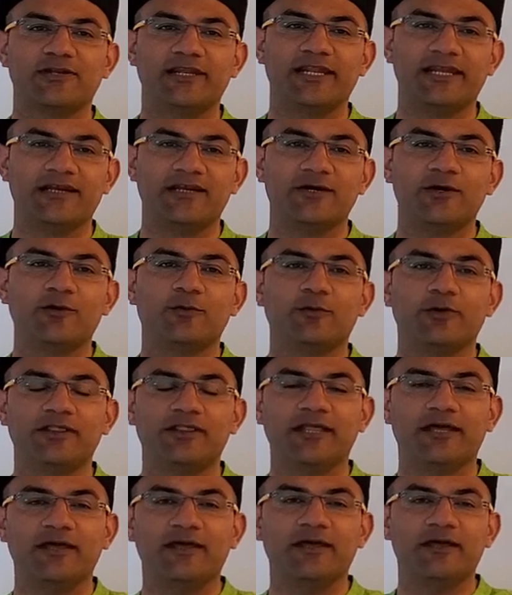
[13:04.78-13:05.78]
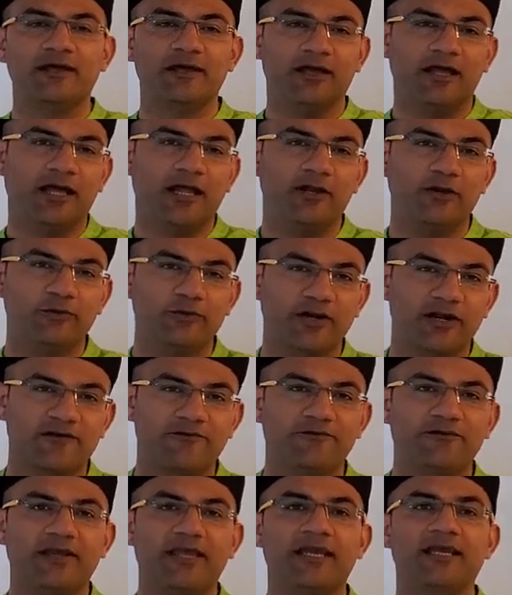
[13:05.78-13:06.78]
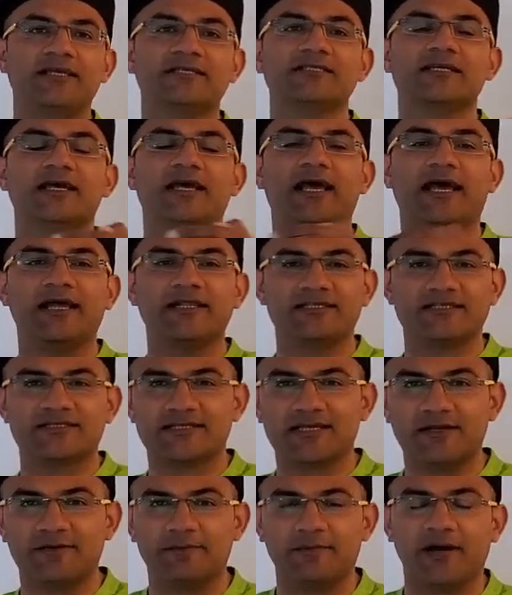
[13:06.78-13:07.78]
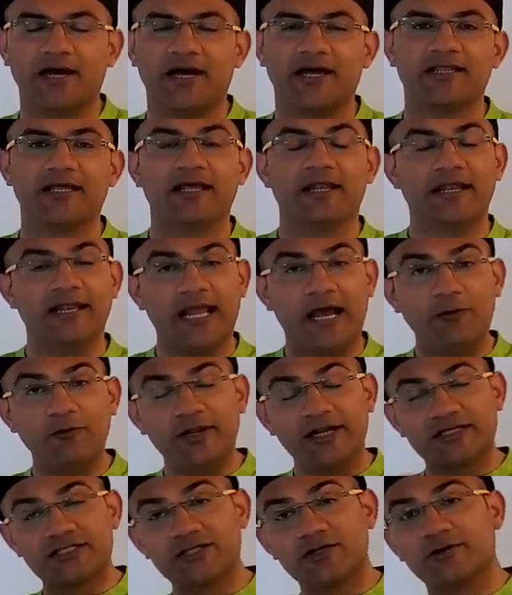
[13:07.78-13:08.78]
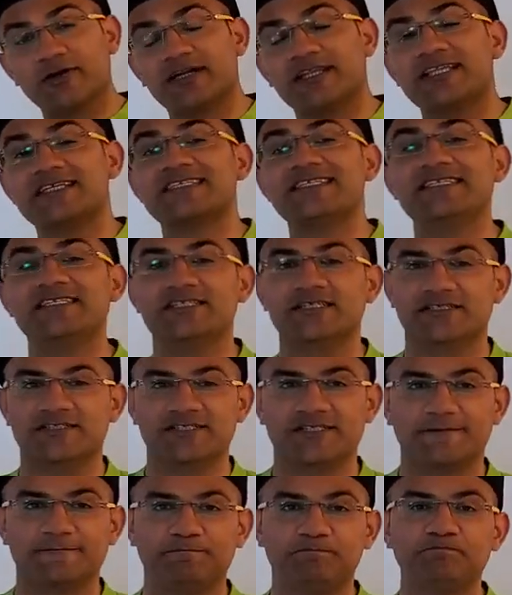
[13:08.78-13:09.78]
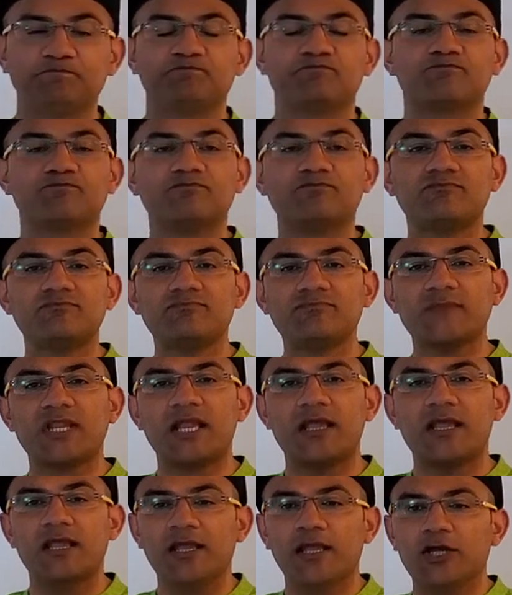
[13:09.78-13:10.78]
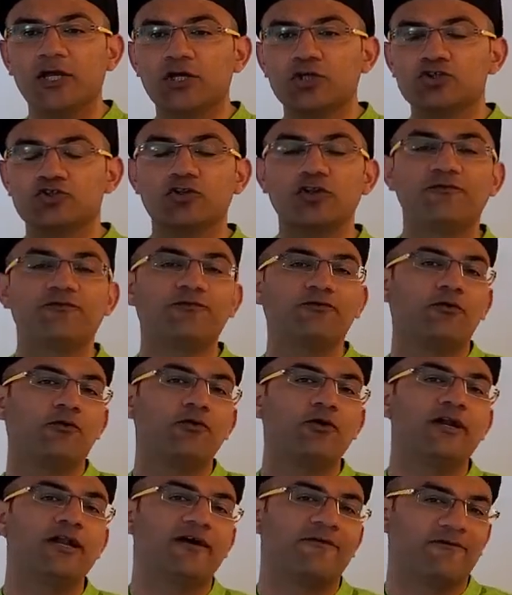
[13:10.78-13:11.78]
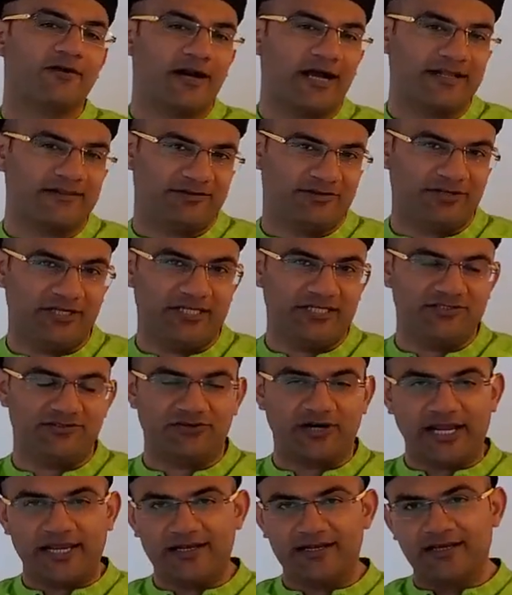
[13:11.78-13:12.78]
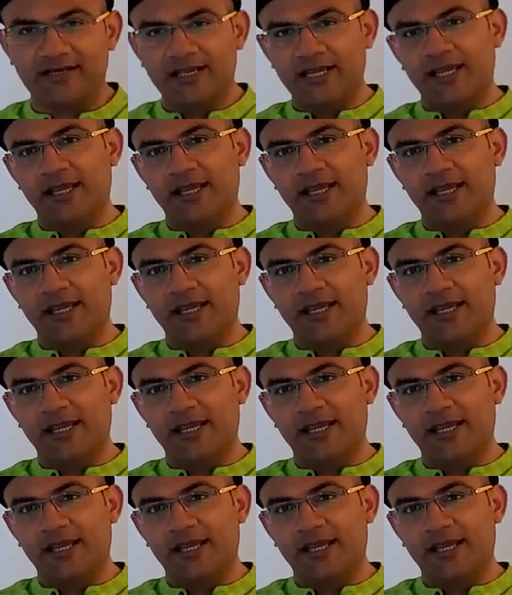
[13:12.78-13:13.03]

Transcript: linked with the lunar phase and sun path. Now let's look at the seasons. So the 4 Navaratris, right?